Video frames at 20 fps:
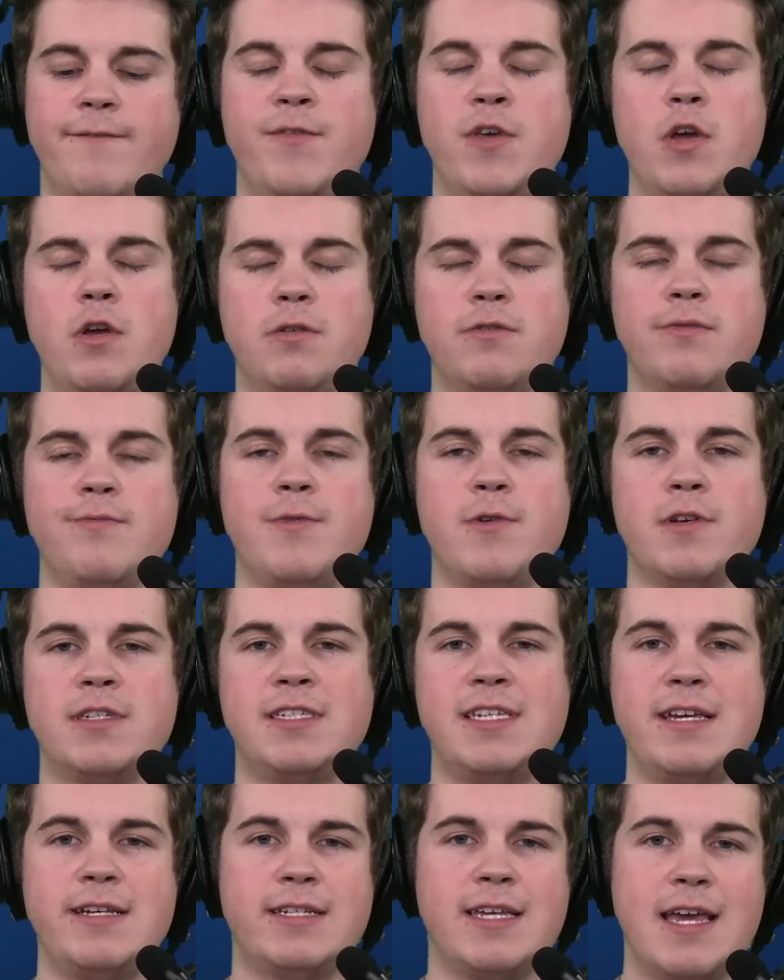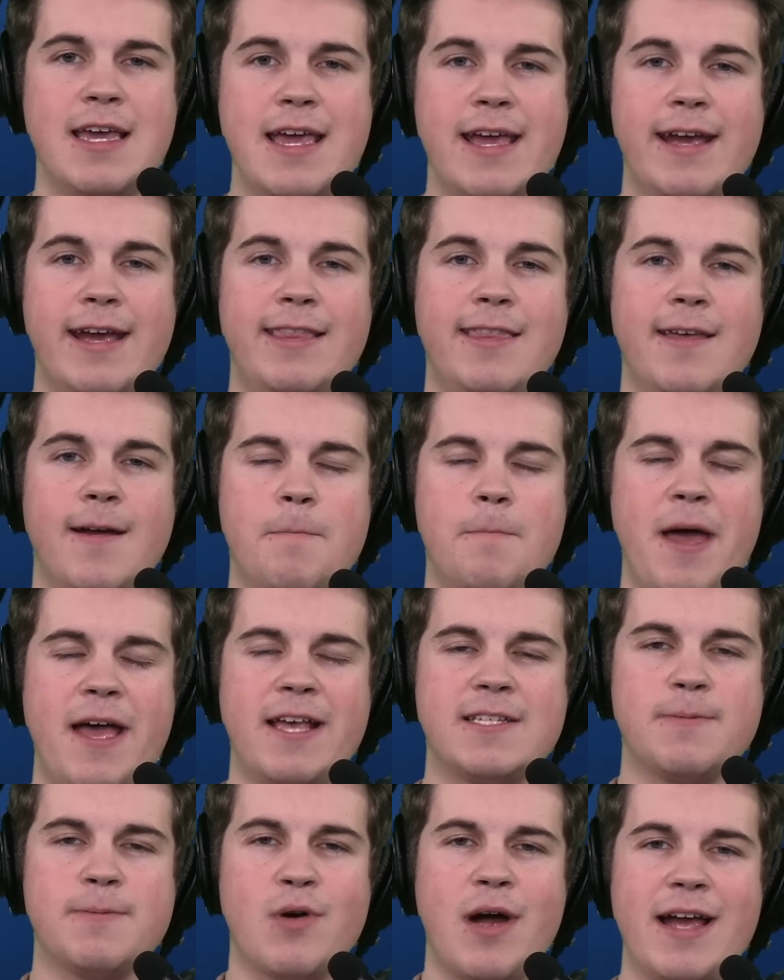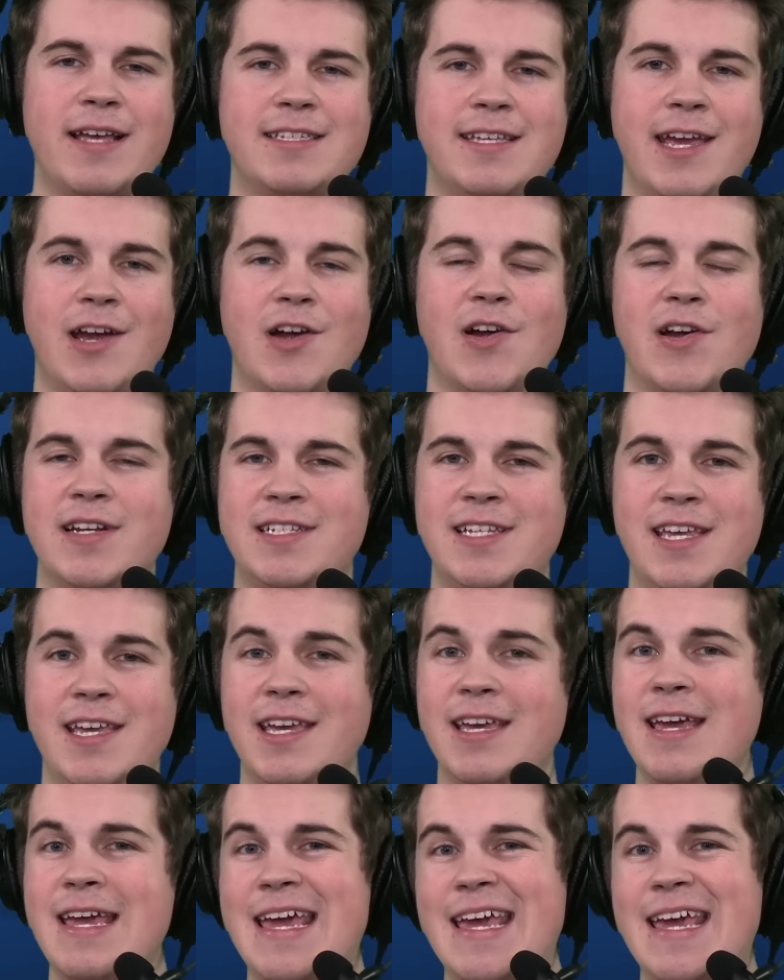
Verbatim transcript: views from your seat, and their best price guarantee.